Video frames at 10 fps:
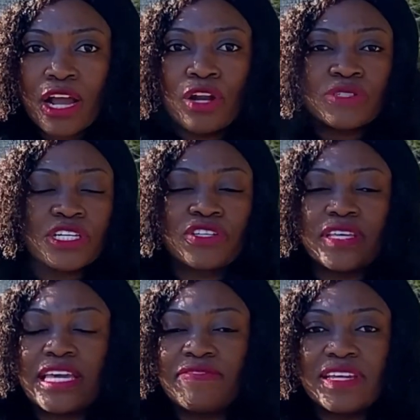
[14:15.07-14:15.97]
Closer to
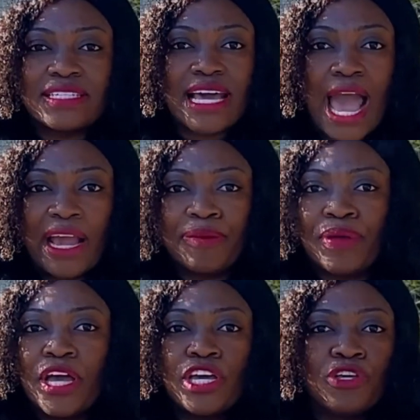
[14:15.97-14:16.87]
the evening
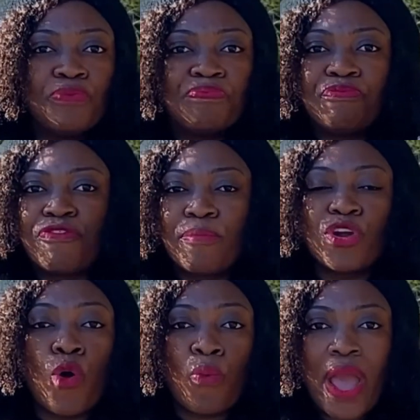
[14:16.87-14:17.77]
time, from
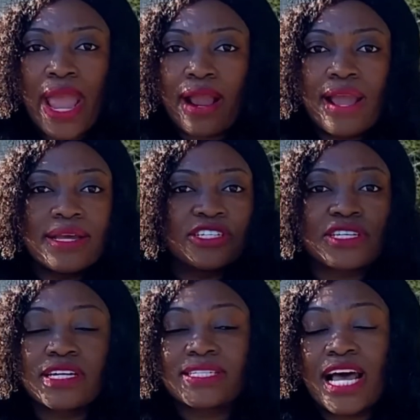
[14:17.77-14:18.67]
nowhere, it's
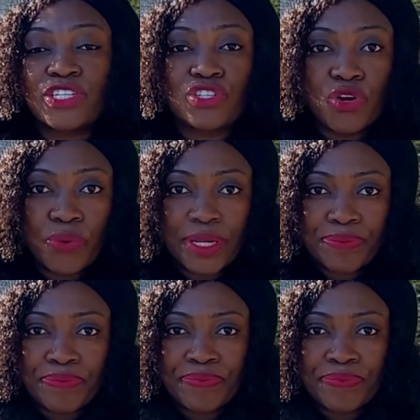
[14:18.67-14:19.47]
just going to start snowing.